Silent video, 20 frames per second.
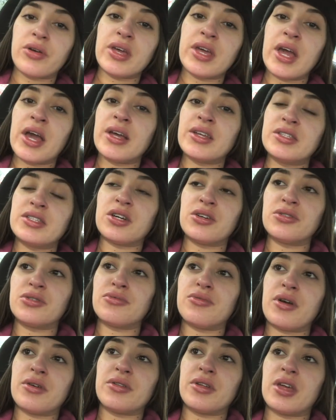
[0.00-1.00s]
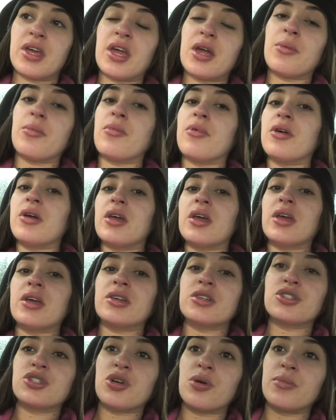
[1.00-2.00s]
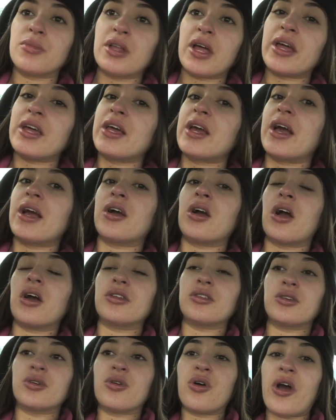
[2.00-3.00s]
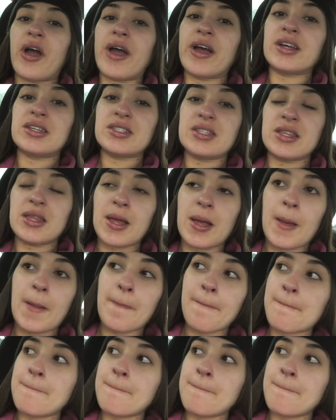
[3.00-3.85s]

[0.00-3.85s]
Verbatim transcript: he had turned around the camera and showed me that he had gotten a car accident